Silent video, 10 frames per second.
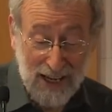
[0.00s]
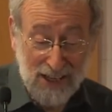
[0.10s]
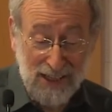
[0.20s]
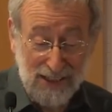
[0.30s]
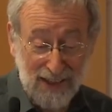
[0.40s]

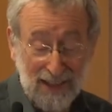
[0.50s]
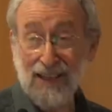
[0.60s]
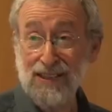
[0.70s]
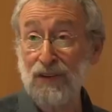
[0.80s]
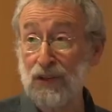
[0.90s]
So
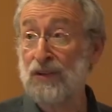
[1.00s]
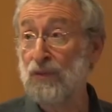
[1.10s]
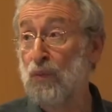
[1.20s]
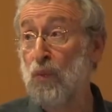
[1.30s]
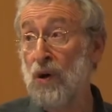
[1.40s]
let's have a look at
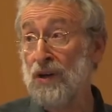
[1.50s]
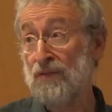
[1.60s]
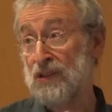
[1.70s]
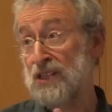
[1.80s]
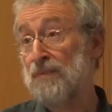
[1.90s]
one
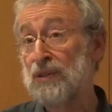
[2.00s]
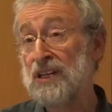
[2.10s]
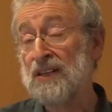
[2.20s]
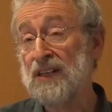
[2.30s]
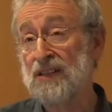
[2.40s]
of the simple
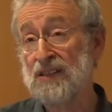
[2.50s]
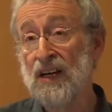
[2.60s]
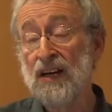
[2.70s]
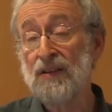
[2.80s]
techniques